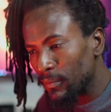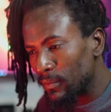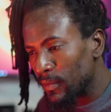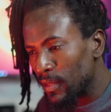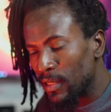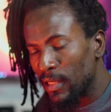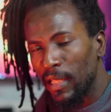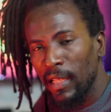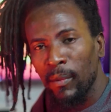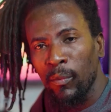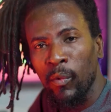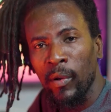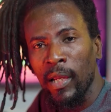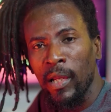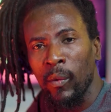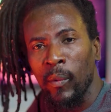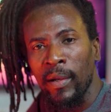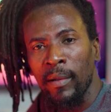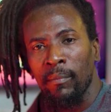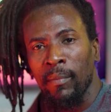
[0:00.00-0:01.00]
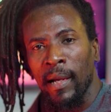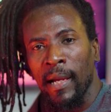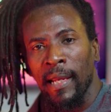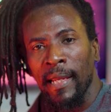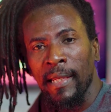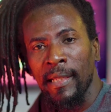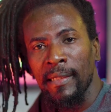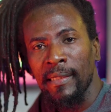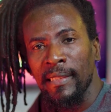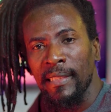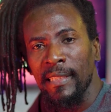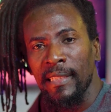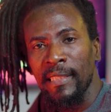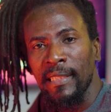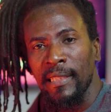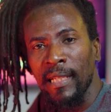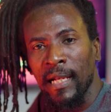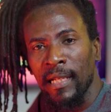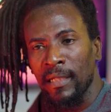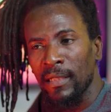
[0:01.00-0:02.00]
Same way with my tea.
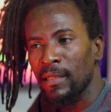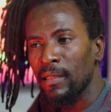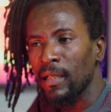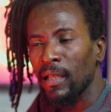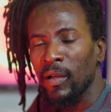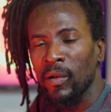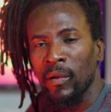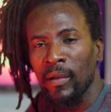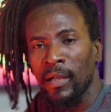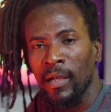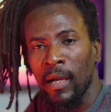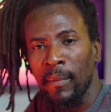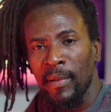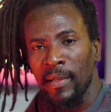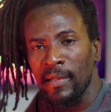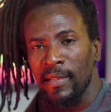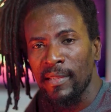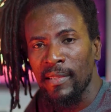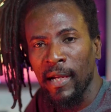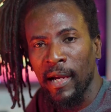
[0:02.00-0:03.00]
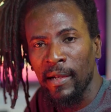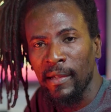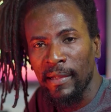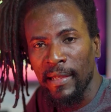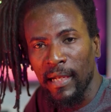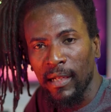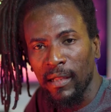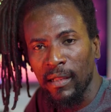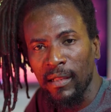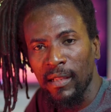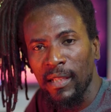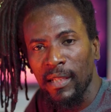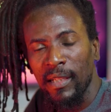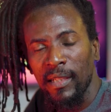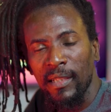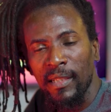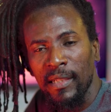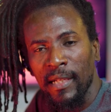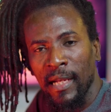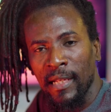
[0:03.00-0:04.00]
Let's say, start kettle,
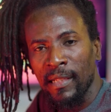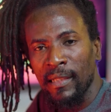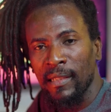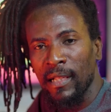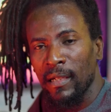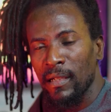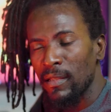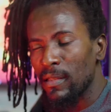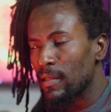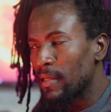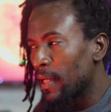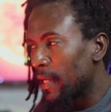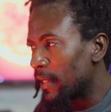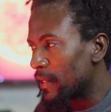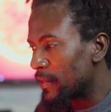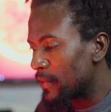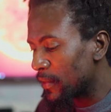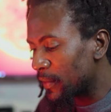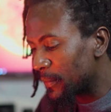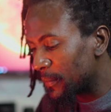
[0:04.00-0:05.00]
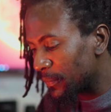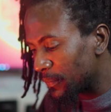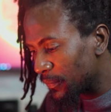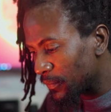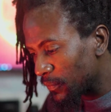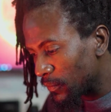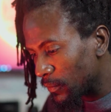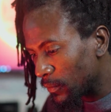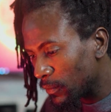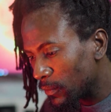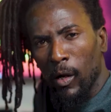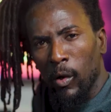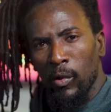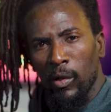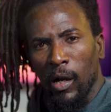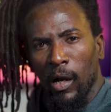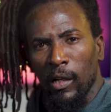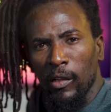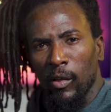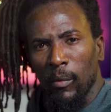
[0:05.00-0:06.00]
and the kettle starts. So how the
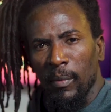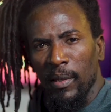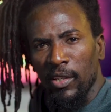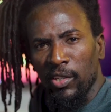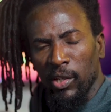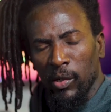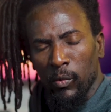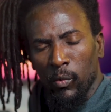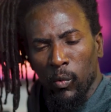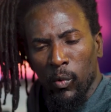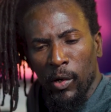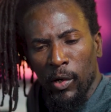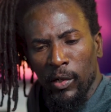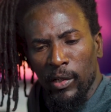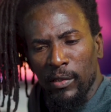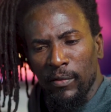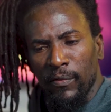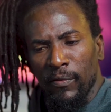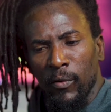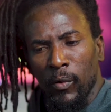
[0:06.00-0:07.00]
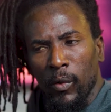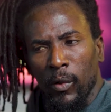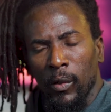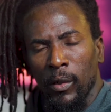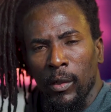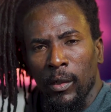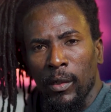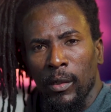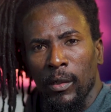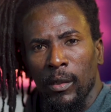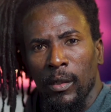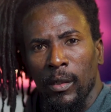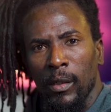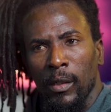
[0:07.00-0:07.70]
automation works for,